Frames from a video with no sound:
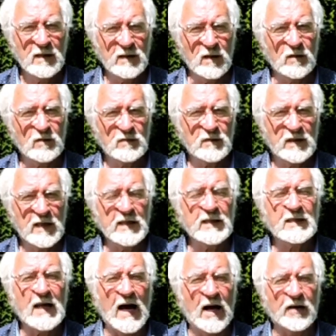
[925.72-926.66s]
You know,
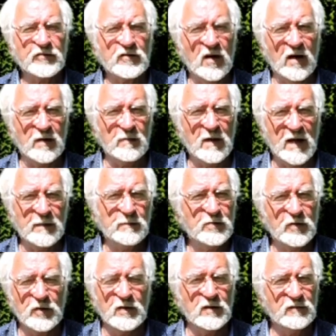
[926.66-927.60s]
Keith Gascoigne made
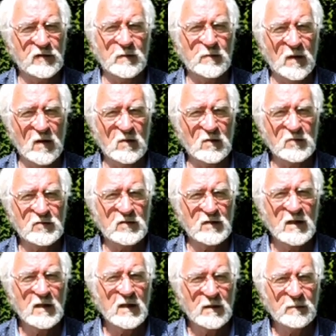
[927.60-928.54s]
beautiful bows.
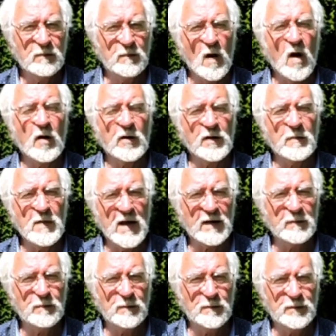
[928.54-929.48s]
Border
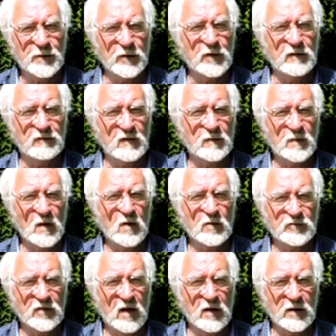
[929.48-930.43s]
made beautiful
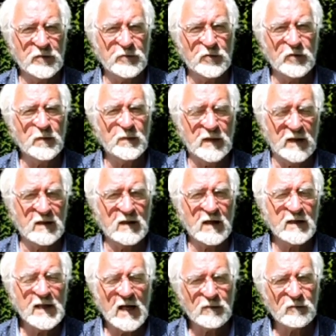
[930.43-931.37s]
bows, all European.
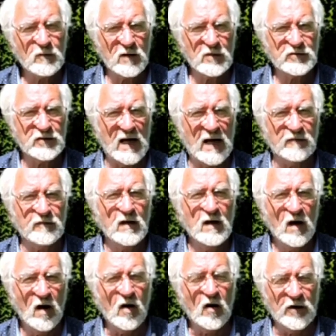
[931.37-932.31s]
And then of course you have
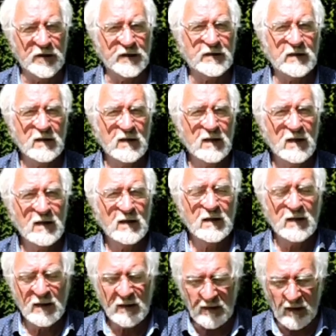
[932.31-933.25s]
height.
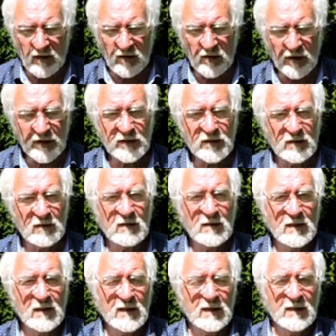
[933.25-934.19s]
Now height,
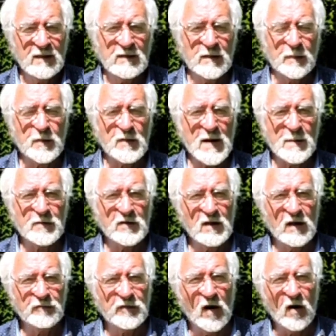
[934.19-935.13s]
the
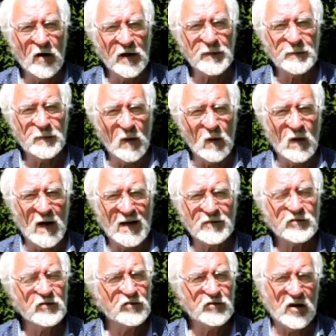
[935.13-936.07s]
parameter of the height bow
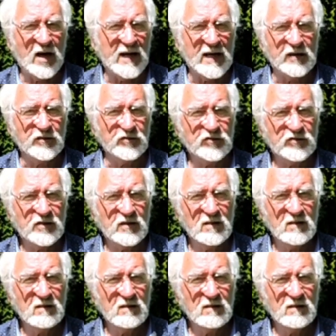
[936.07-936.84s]
hasn't changed